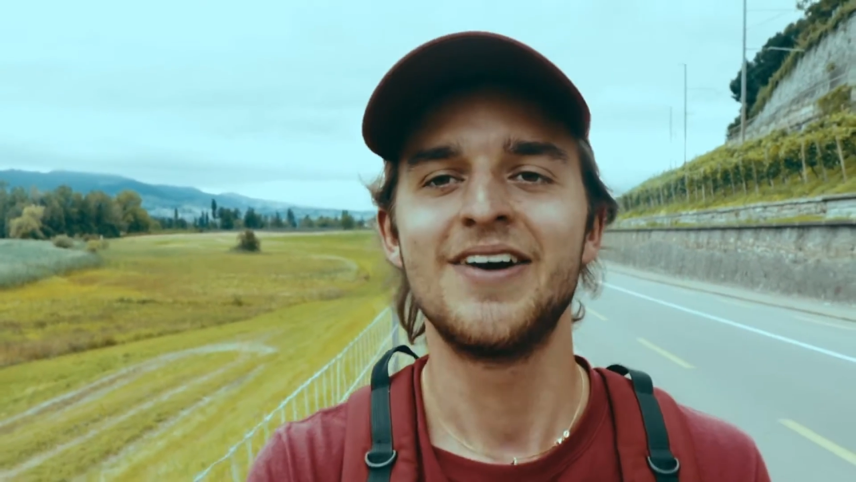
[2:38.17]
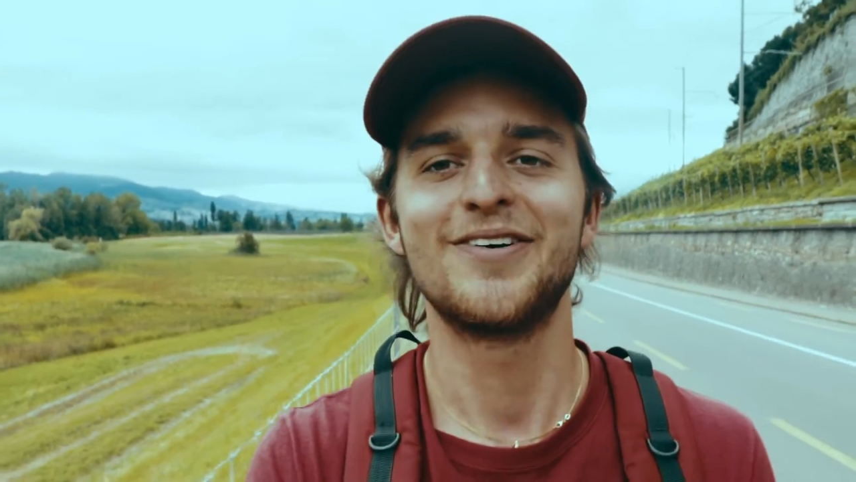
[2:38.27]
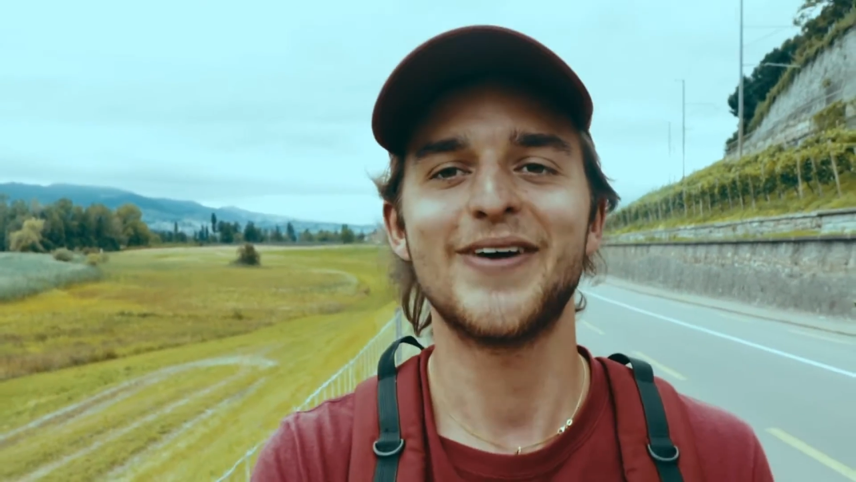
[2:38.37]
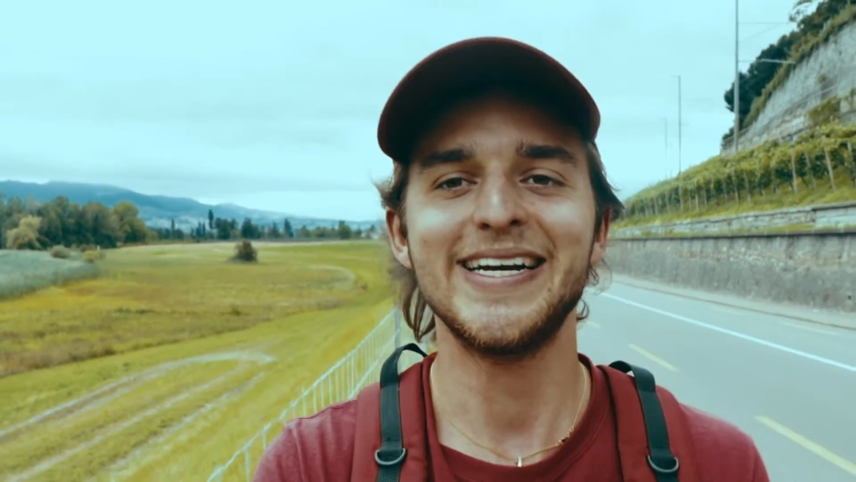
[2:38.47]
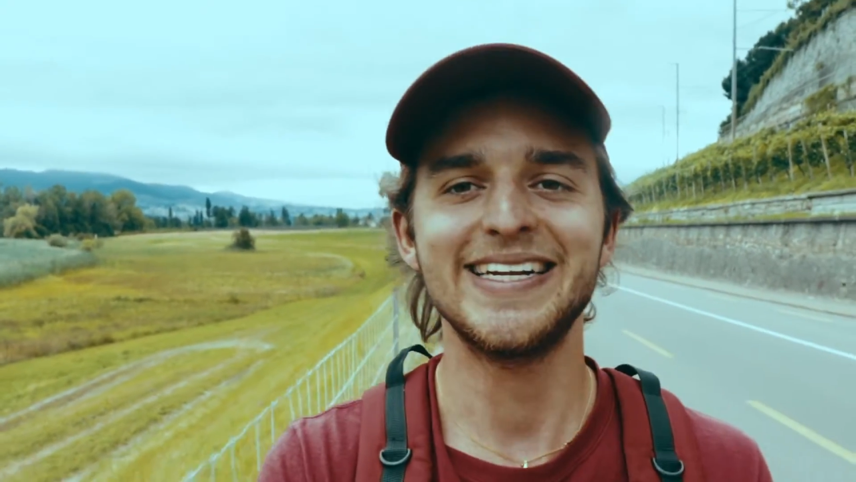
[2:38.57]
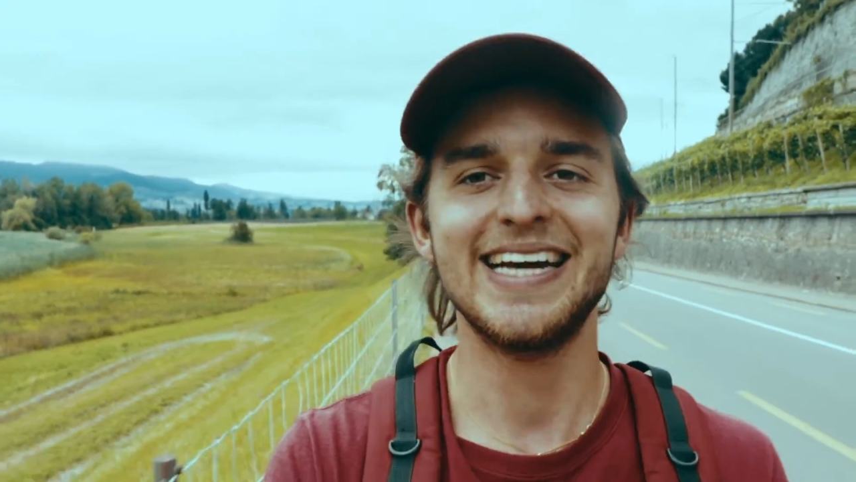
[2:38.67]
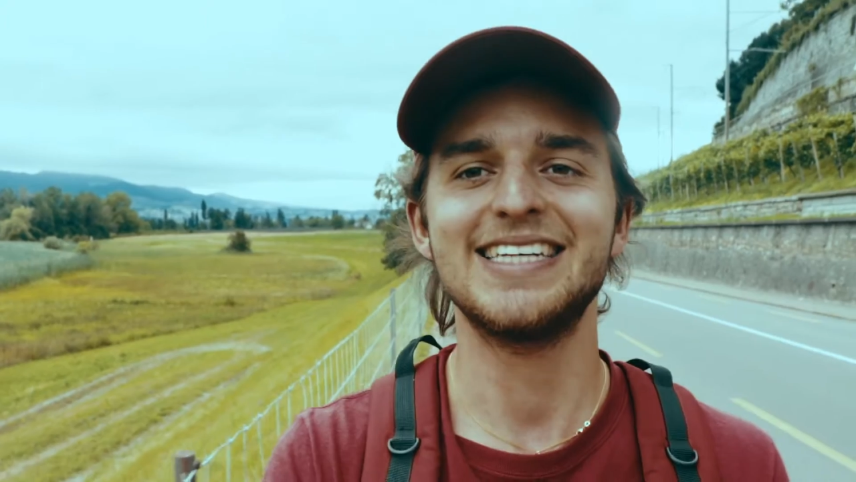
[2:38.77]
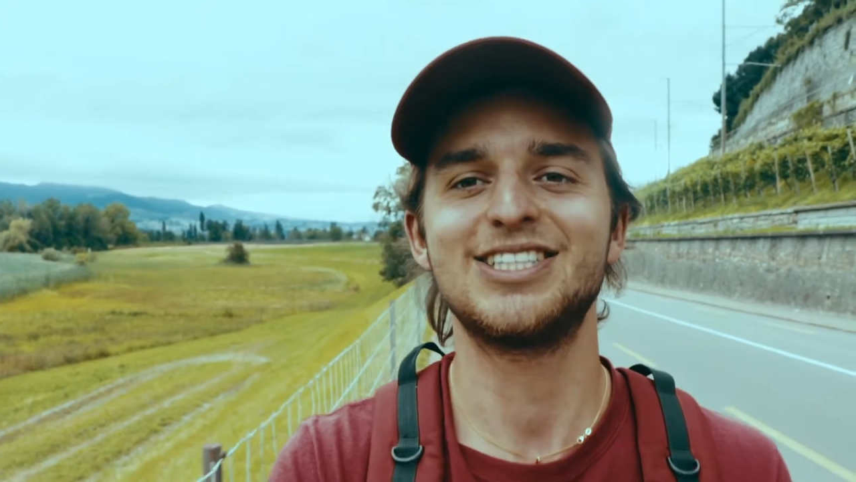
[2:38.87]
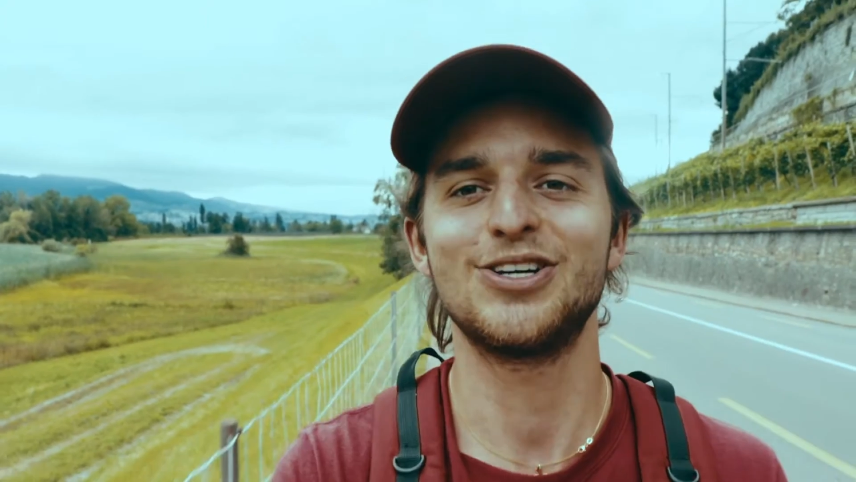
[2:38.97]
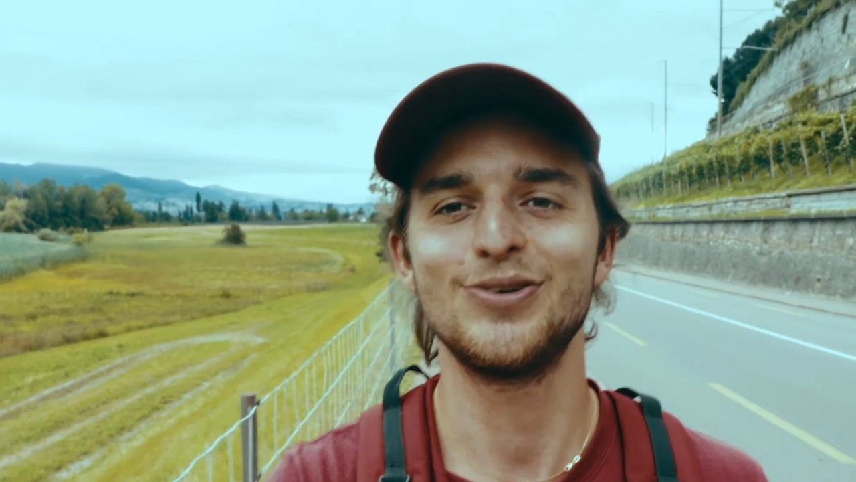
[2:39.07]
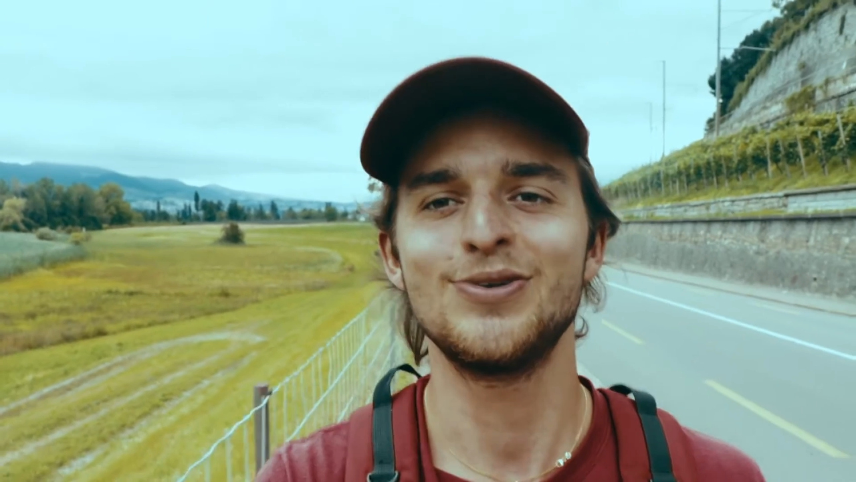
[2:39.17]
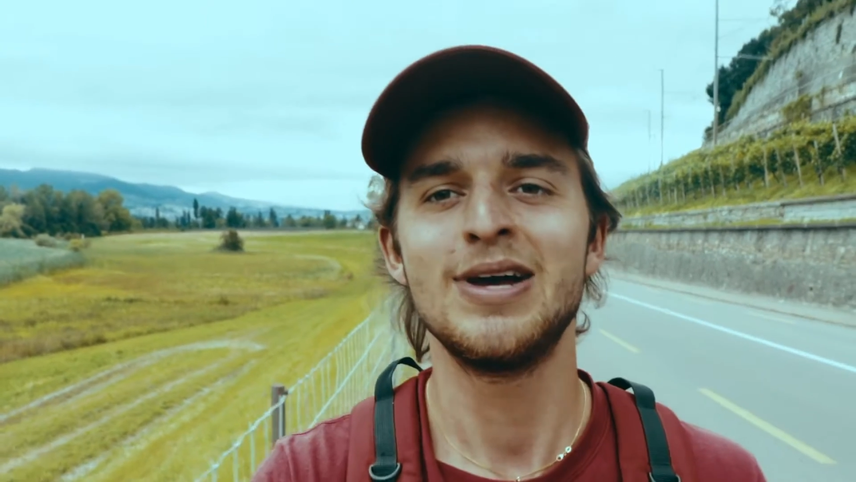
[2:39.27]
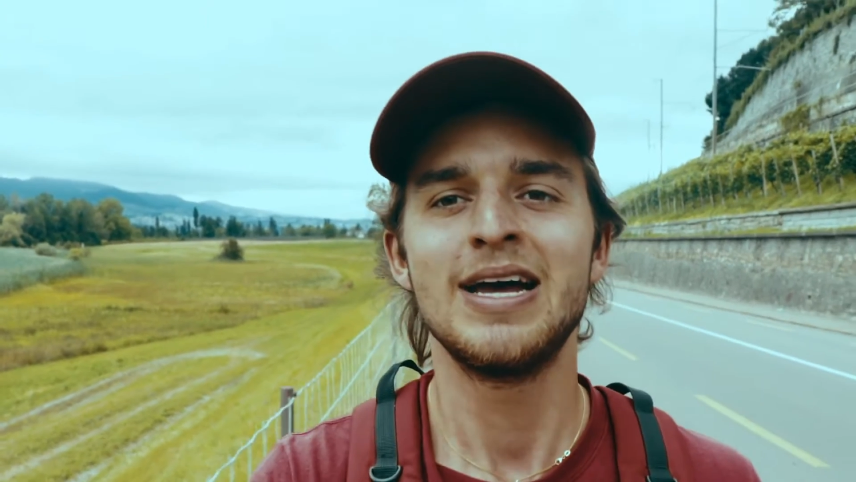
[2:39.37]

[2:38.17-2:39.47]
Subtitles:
right next to